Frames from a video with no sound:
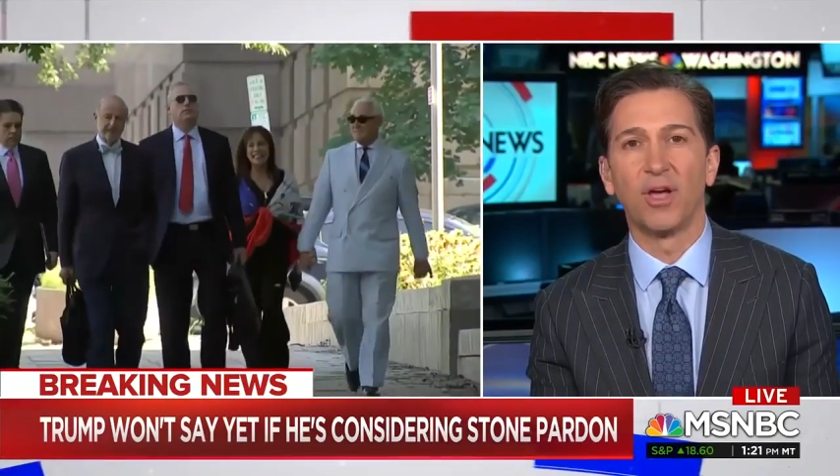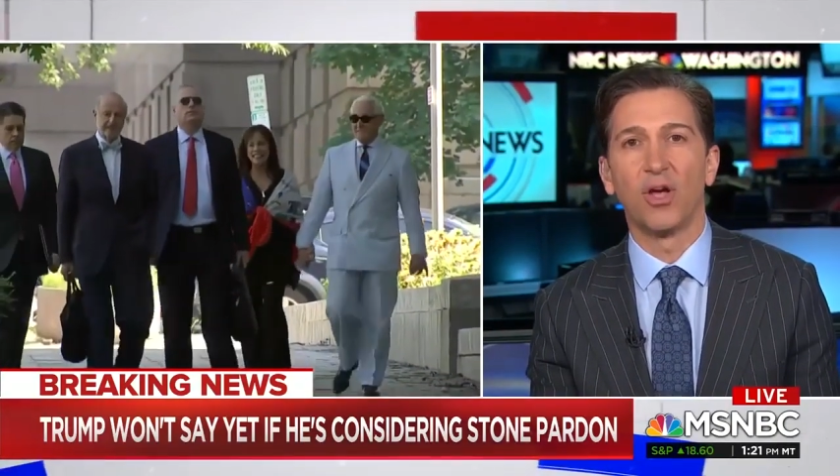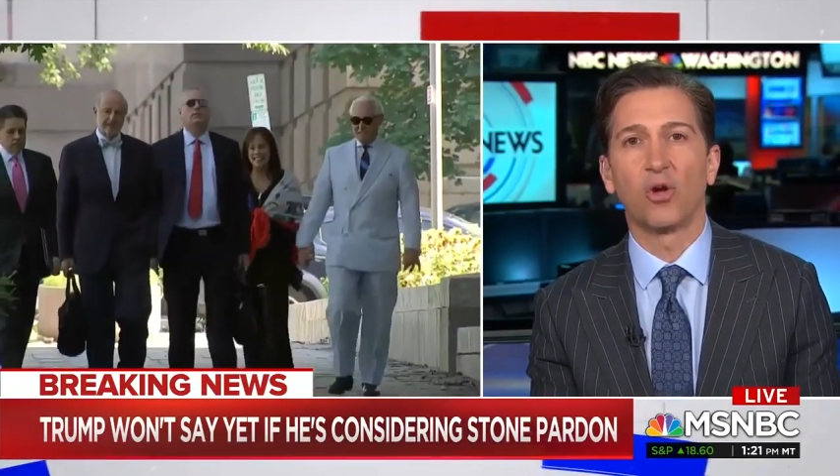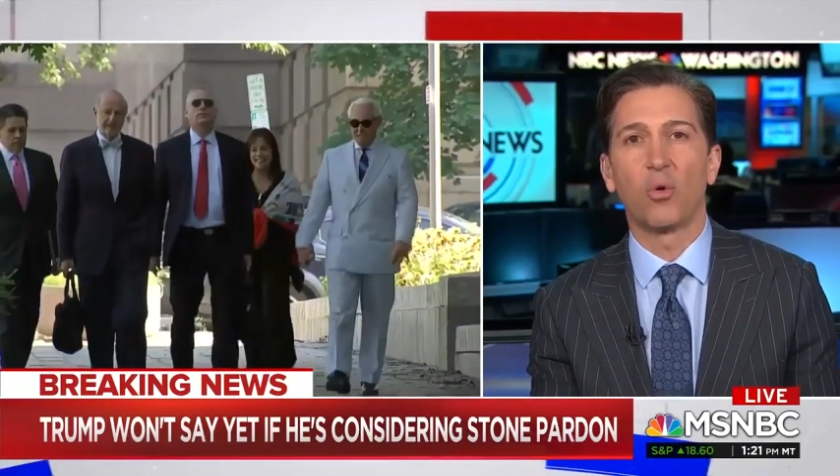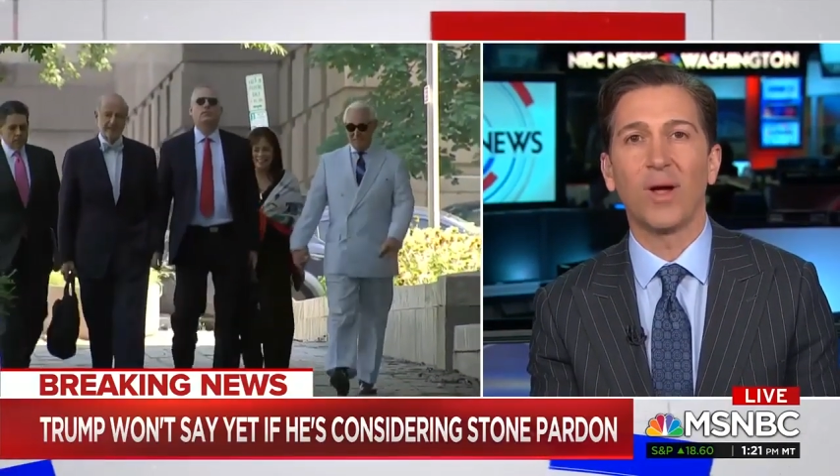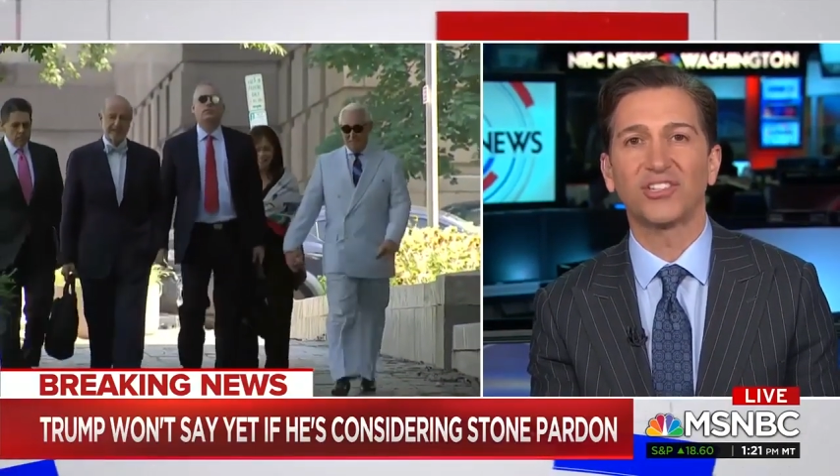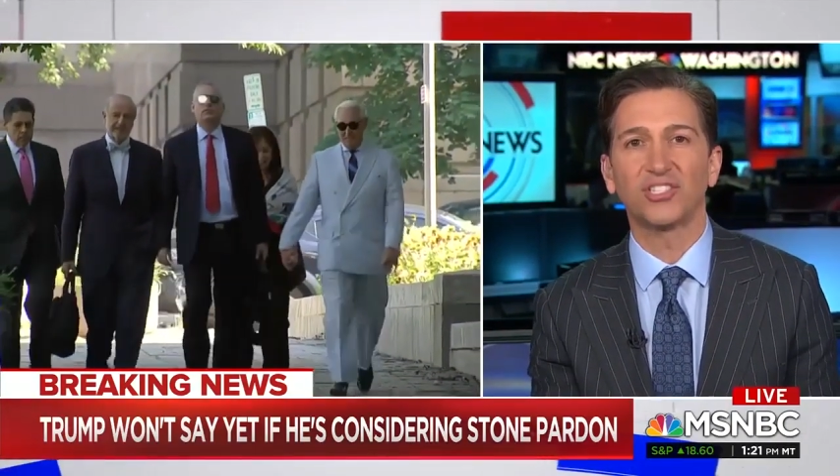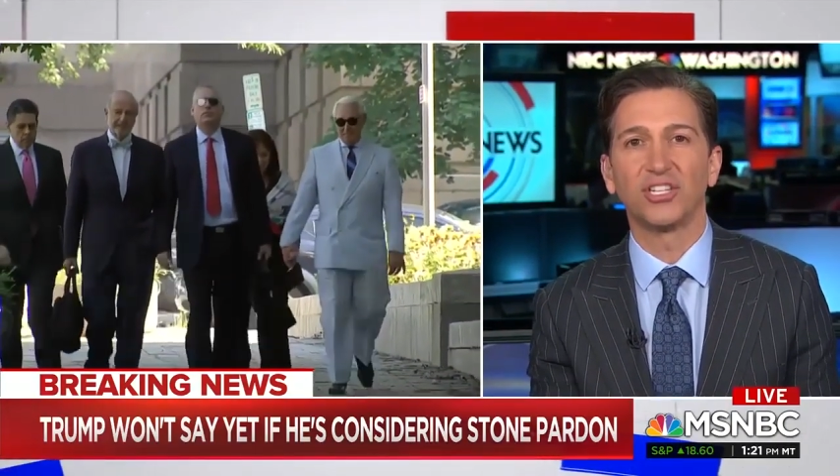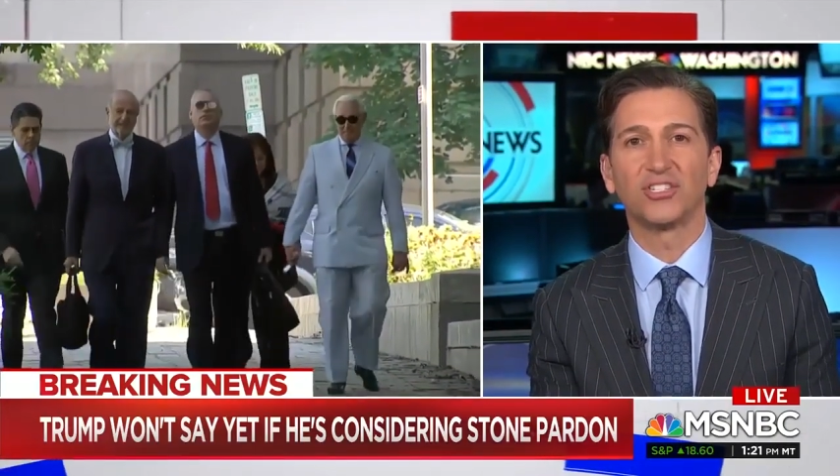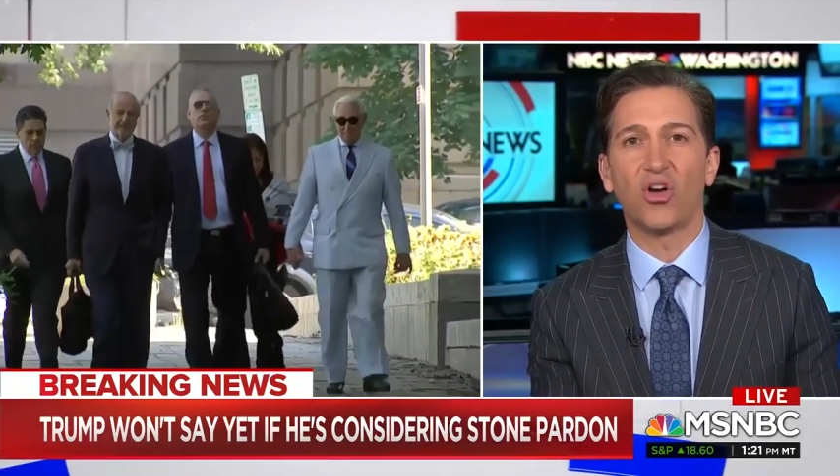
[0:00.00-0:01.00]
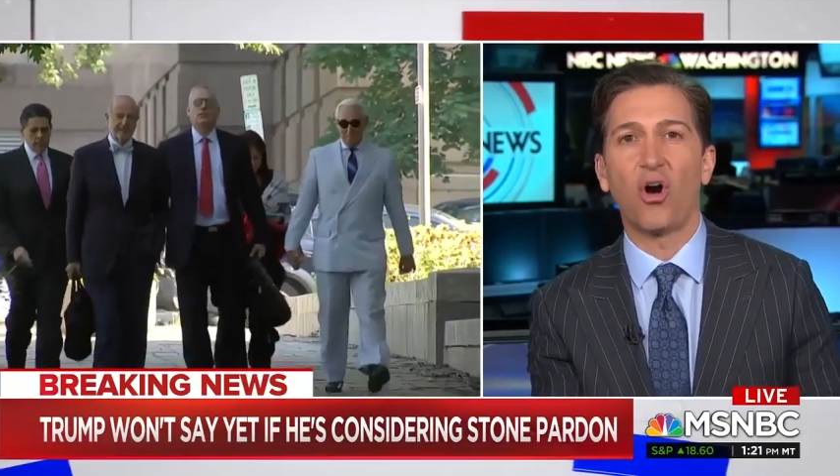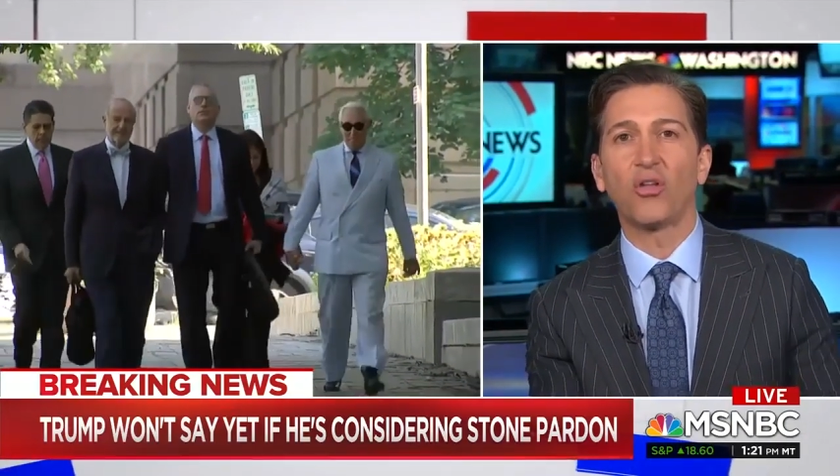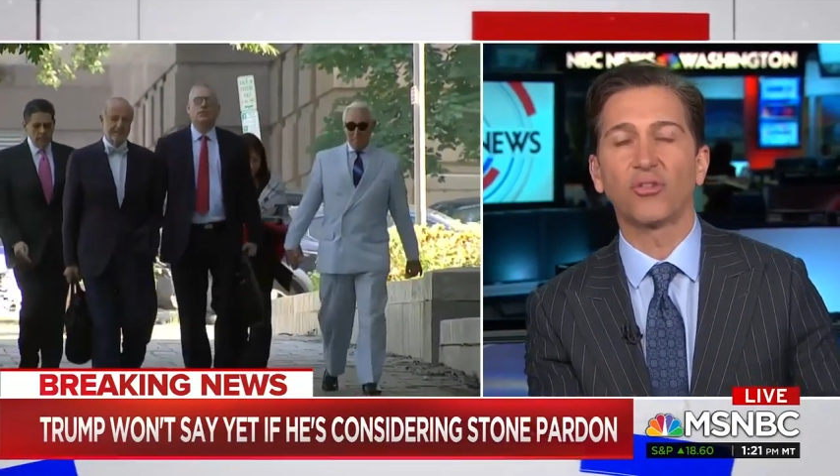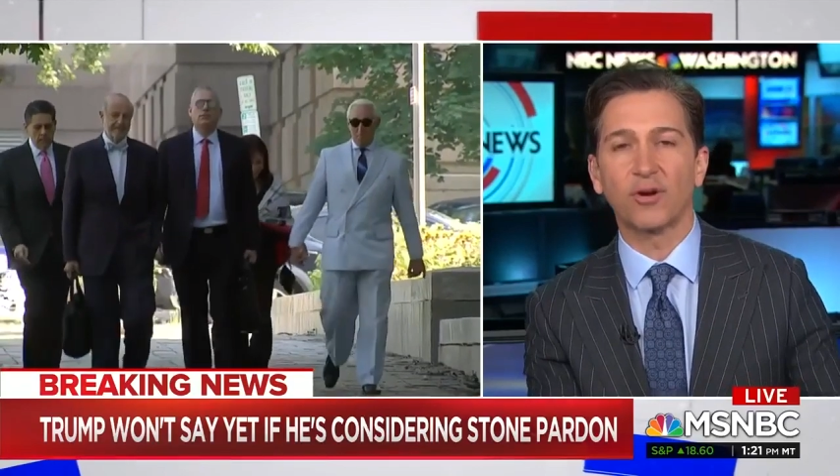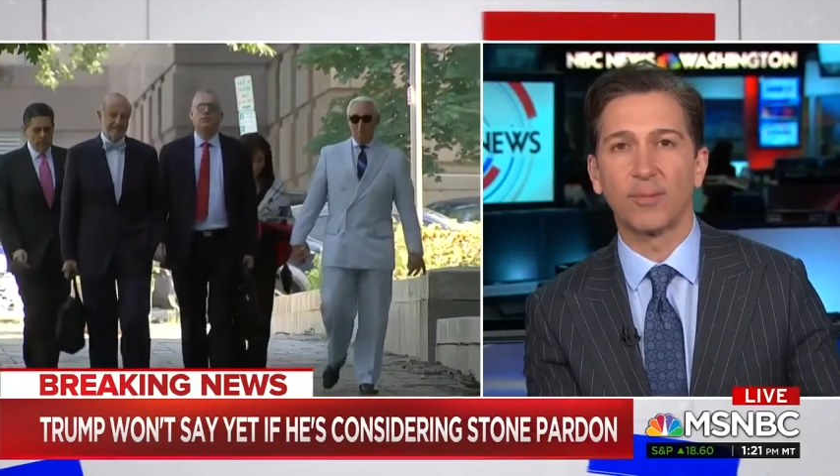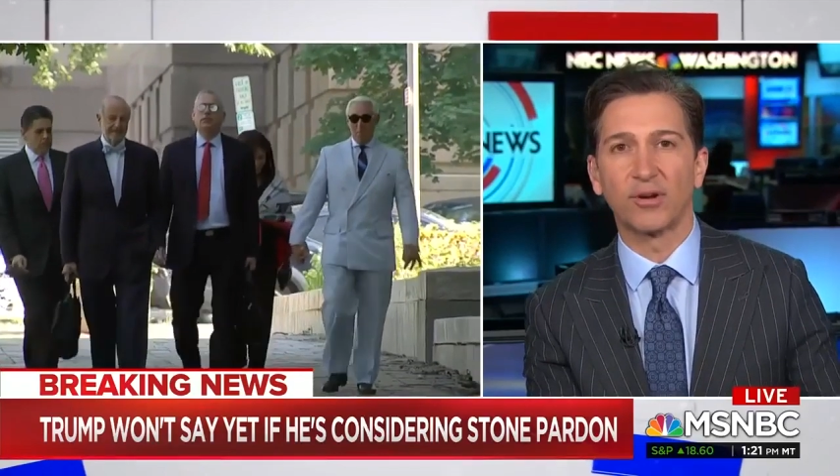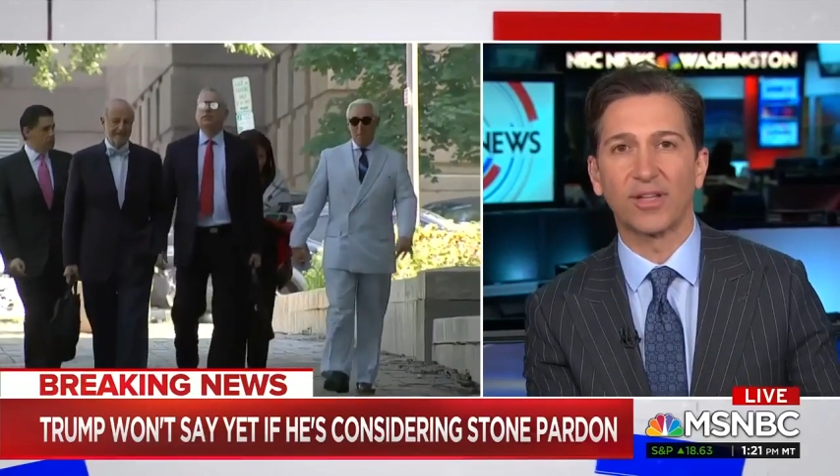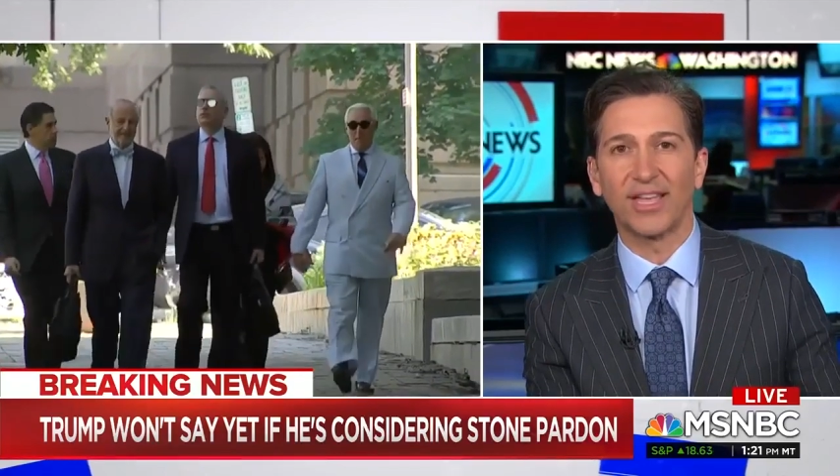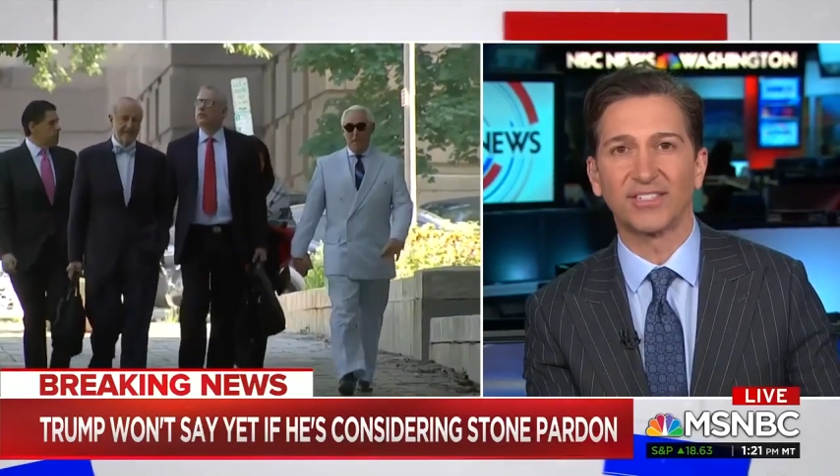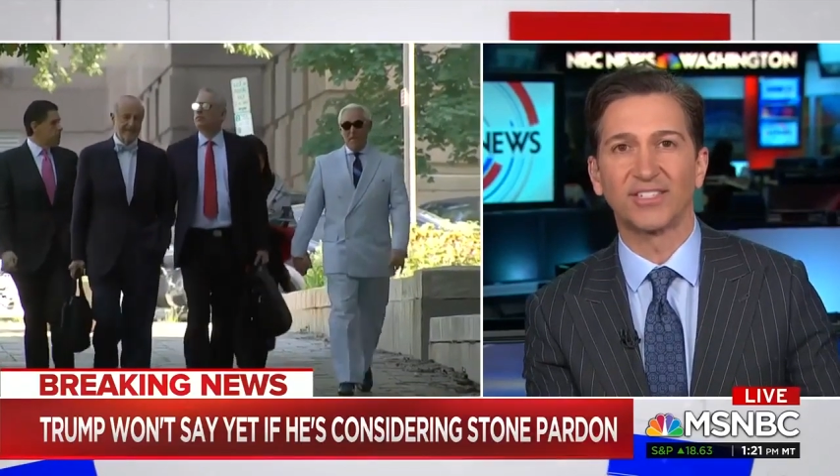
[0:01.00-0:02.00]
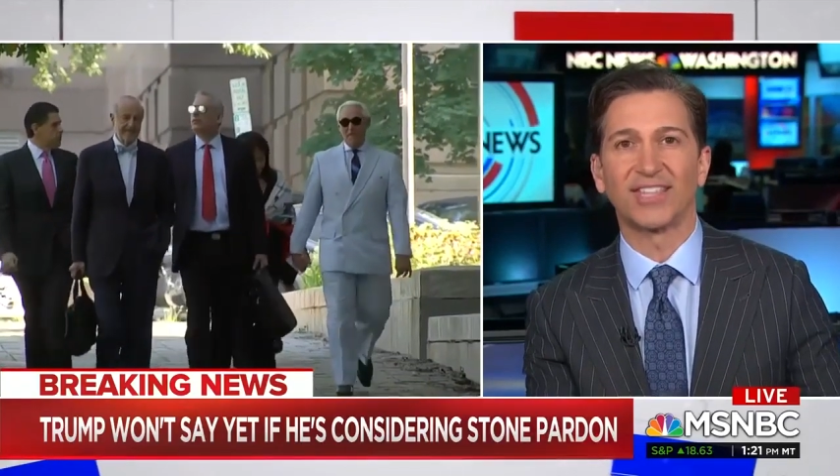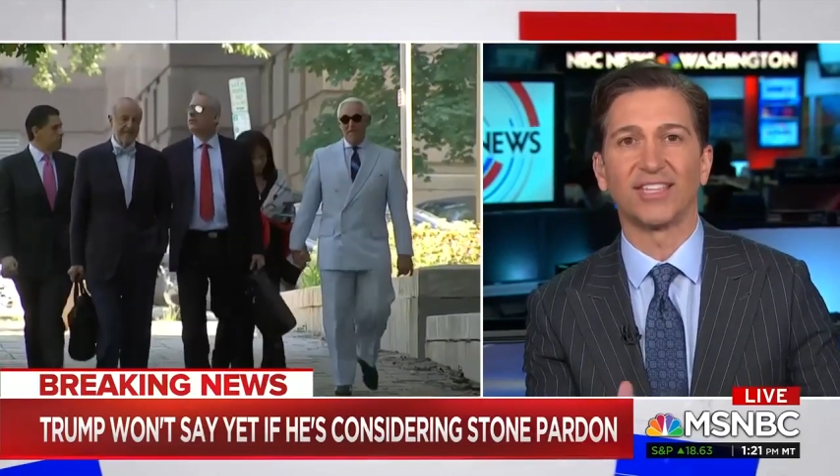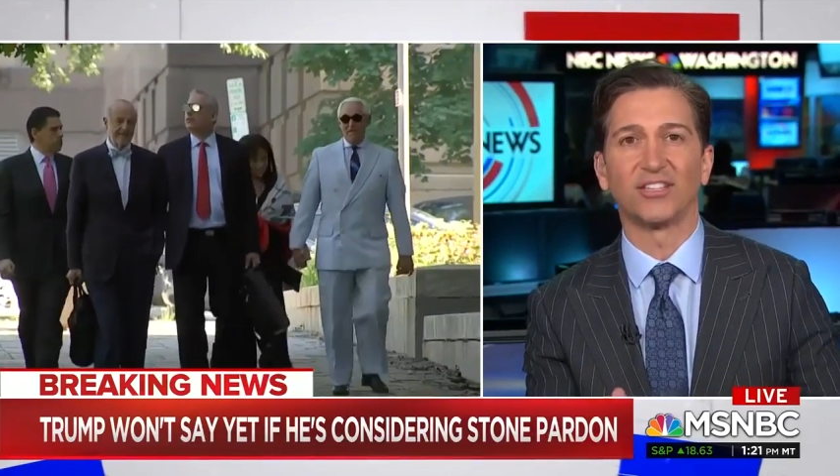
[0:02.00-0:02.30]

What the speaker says: questions all the criminal cases that